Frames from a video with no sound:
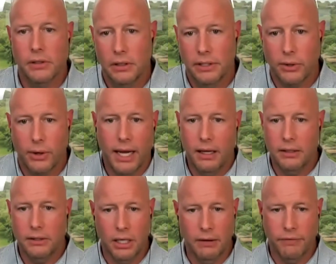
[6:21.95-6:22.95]
And so
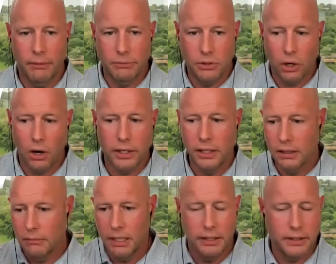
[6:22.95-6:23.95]
if I'm
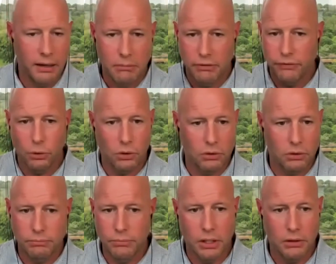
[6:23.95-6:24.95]
talking anytime before,